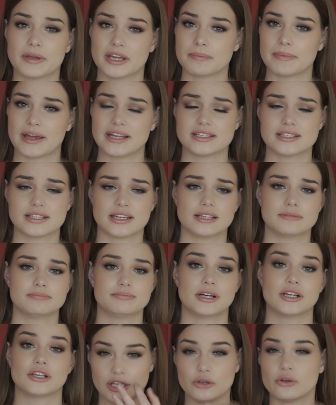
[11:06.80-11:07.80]
pigmented,
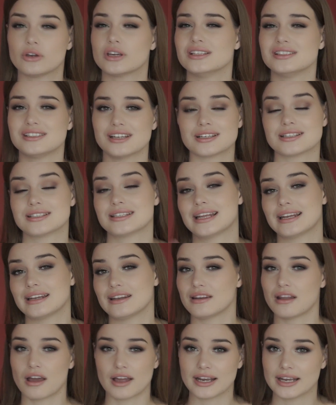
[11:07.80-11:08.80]
but you can dust it
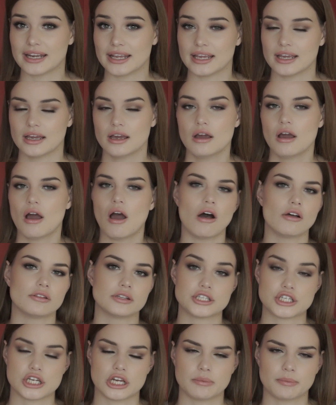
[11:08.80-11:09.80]
lightly on
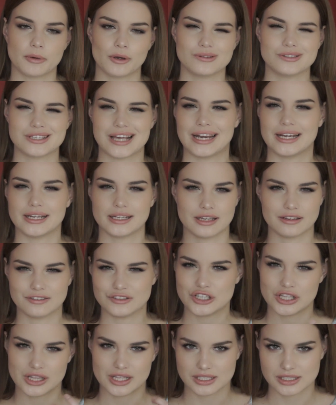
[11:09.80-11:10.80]
the cheekbones and it
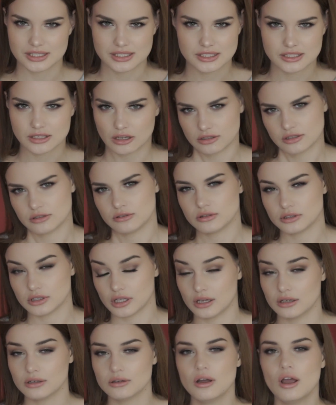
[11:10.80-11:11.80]
gives you this subtle
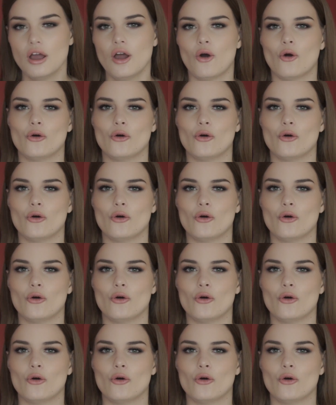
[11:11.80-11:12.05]
glow,